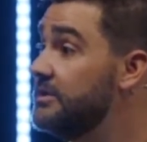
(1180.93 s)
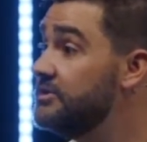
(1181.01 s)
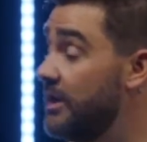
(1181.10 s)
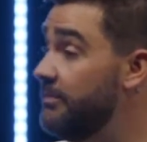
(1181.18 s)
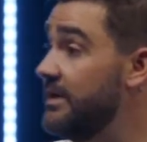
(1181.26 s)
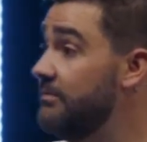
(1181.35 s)

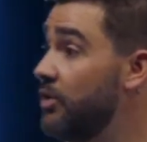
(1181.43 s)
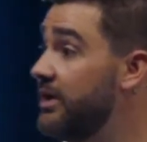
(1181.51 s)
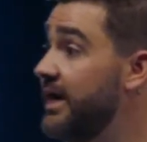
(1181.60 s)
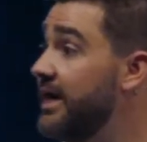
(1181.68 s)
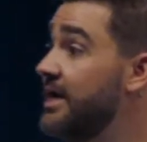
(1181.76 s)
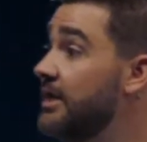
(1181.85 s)
Start being a
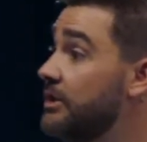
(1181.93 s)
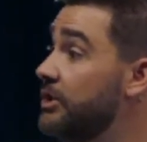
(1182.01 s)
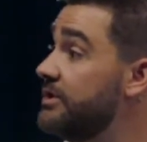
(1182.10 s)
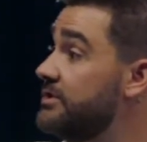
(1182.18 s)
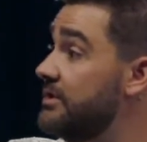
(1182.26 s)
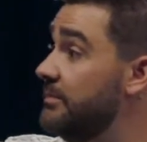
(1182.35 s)
Mordecai.
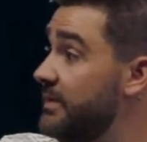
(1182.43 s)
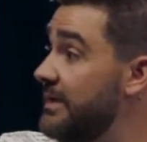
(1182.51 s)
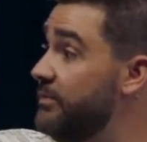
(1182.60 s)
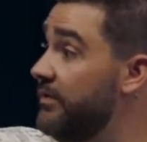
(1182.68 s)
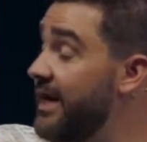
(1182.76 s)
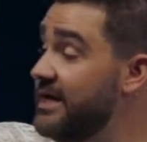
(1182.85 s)
Look to the
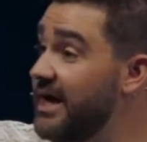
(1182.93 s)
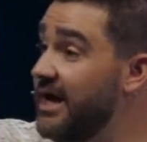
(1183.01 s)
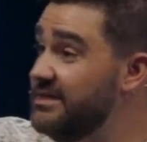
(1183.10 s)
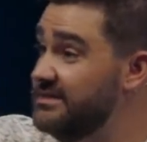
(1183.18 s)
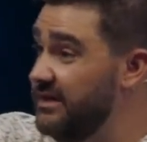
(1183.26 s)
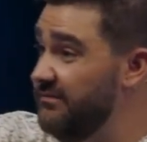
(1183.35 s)
people that God
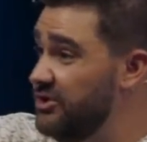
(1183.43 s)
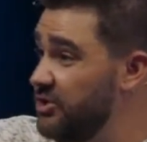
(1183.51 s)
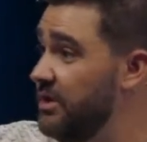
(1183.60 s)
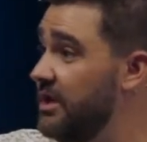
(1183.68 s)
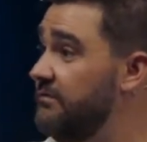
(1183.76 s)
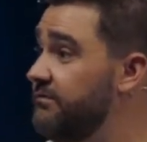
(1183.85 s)
has given you
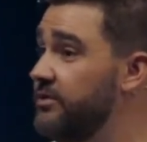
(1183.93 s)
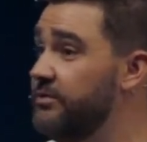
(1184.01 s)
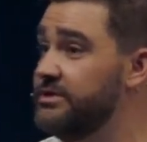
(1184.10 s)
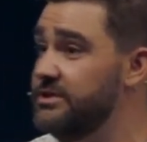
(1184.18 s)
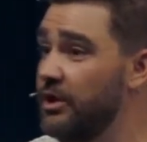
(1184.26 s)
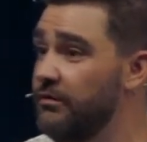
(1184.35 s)

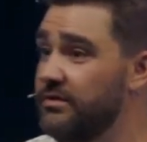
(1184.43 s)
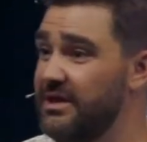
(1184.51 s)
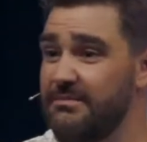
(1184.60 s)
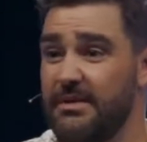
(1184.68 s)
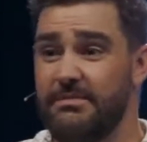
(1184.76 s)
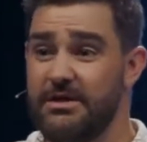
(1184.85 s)
influence over. They
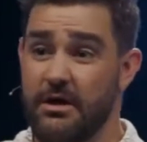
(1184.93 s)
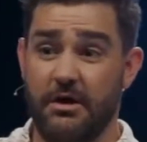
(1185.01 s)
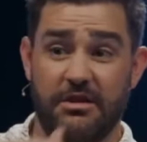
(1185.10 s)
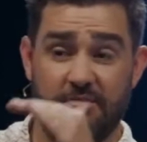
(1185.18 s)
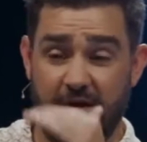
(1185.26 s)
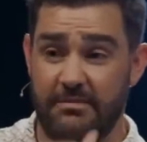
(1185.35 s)
may be younger,
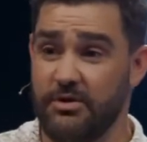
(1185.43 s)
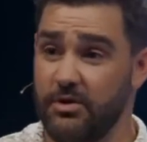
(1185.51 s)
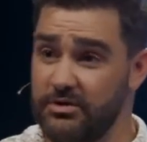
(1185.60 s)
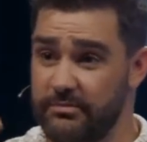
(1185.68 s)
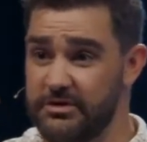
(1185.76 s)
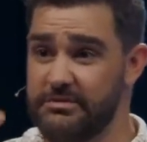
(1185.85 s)
they may be
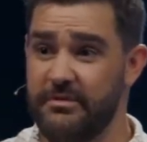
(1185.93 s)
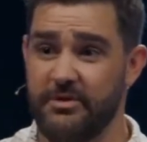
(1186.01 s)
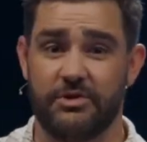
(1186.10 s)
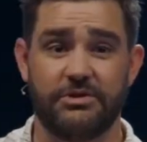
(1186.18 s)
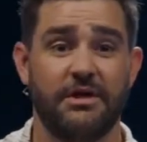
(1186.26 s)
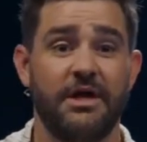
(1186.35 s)
older, most of them may be
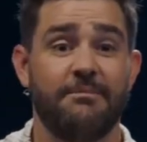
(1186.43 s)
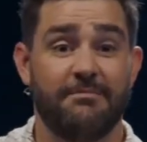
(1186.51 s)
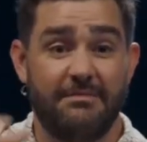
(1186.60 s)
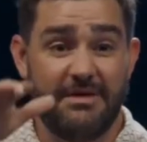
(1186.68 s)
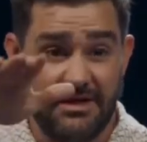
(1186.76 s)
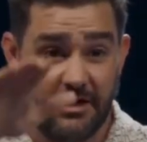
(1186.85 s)
older,
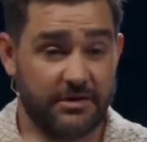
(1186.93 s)
maybe younger,